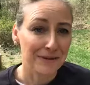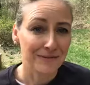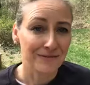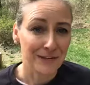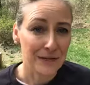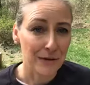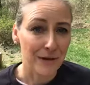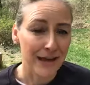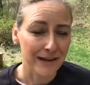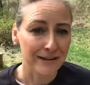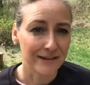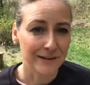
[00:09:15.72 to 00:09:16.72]
video
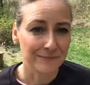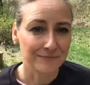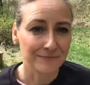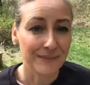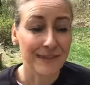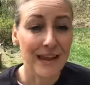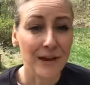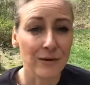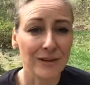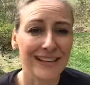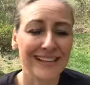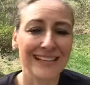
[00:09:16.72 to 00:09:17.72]
editor. Now,
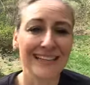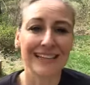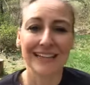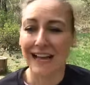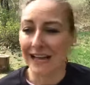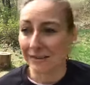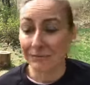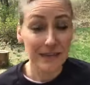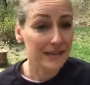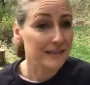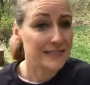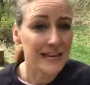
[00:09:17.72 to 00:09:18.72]

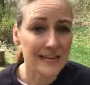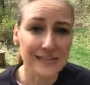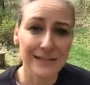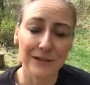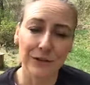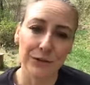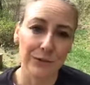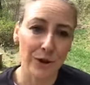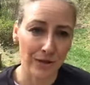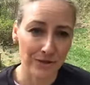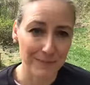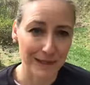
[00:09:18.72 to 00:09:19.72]
it doesn't include
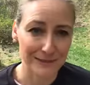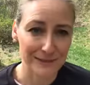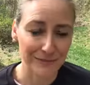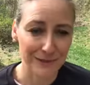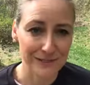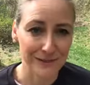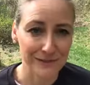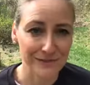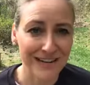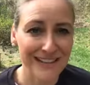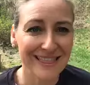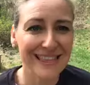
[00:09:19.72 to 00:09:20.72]
all the bells and whistles,
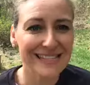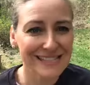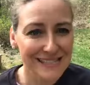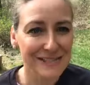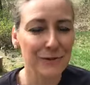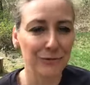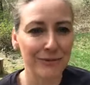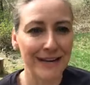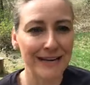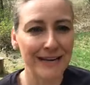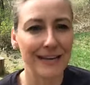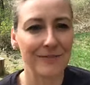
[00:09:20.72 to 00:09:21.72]
right? This is
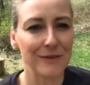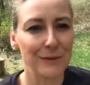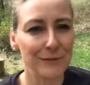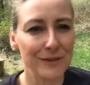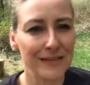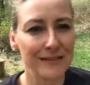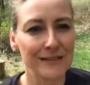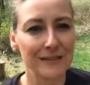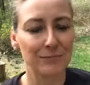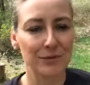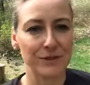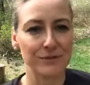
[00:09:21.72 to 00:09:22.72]
great if you need to
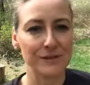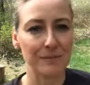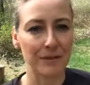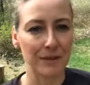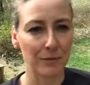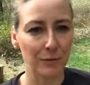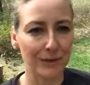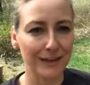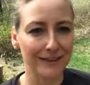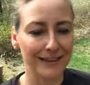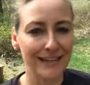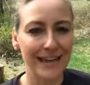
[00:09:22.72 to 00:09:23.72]
produce something
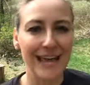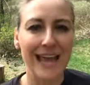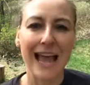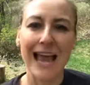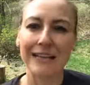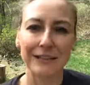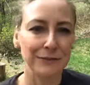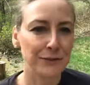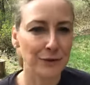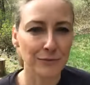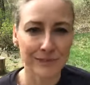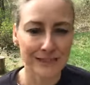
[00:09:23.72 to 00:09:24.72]
quickly and you
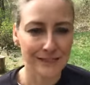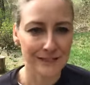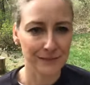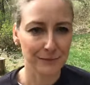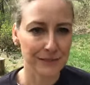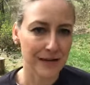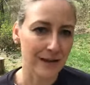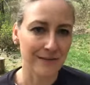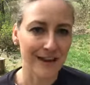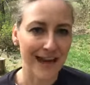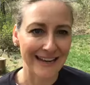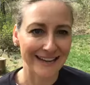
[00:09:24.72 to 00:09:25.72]
don't need to do a ton of
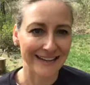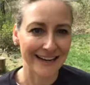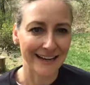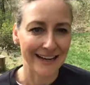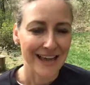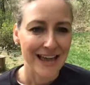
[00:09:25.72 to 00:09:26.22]
editing.